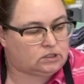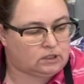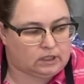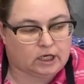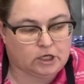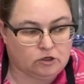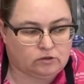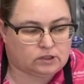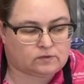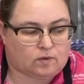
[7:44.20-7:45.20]
And I knew
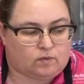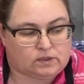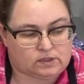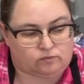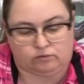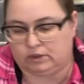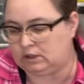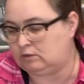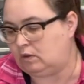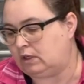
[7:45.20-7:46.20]
this one was
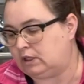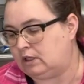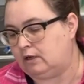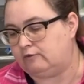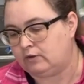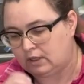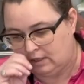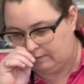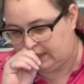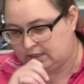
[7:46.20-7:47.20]
really wonky off,
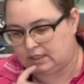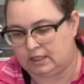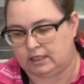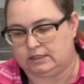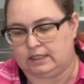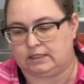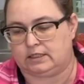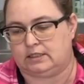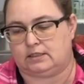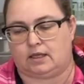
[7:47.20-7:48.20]
but it's gonna get set to
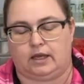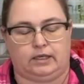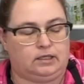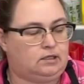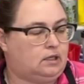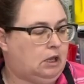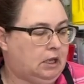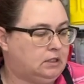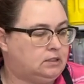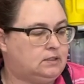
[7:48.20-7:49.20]
the side,
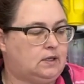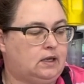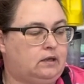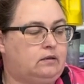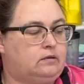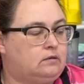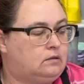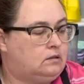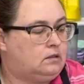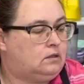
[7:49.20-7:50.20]
and
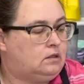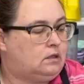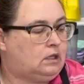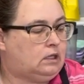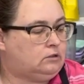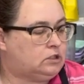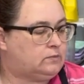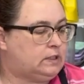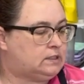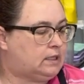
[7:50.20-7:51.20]
it'll just
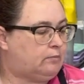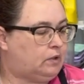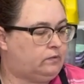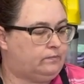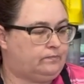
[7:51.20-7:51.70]
be a sample